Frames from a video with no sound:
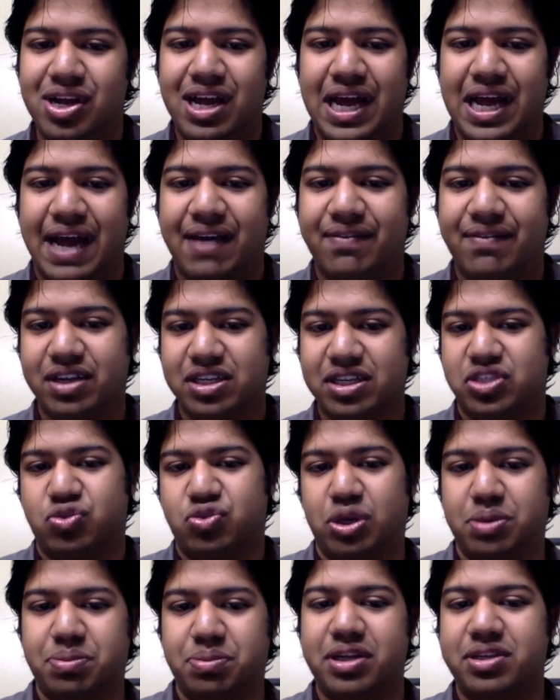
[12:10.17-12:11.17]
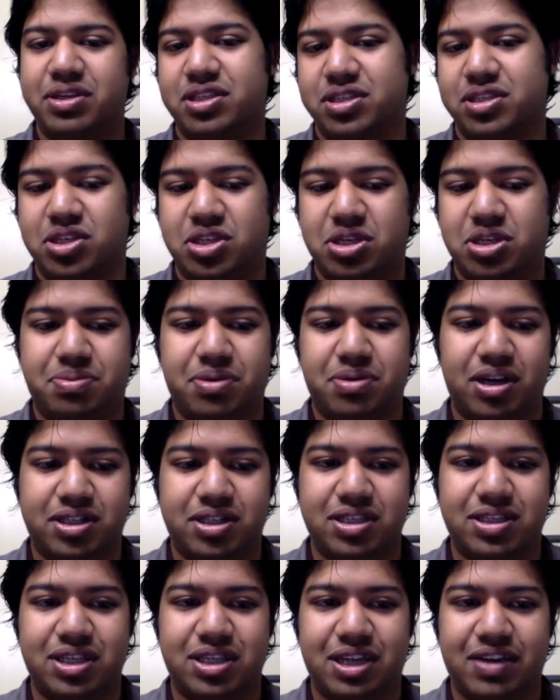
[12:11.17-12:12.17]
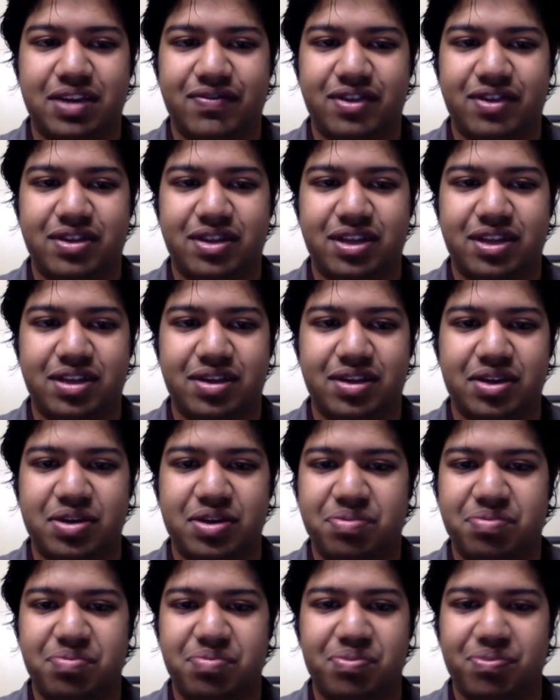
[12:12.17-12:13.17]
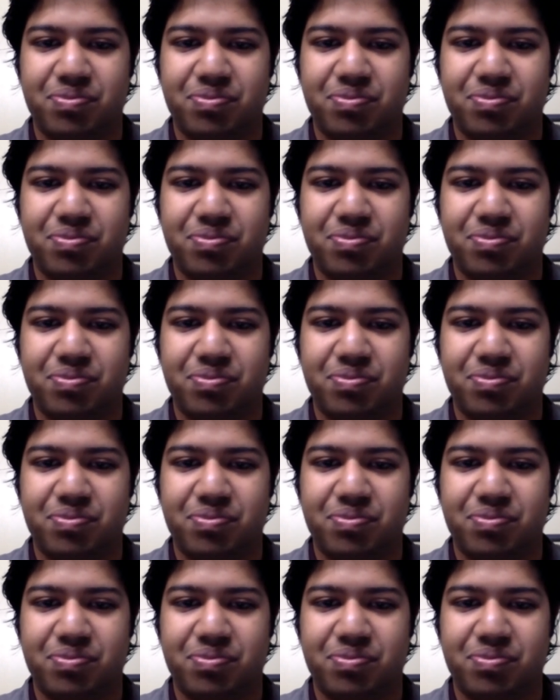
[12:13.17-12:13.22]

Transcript: having a streamlined decision process i definitely think you know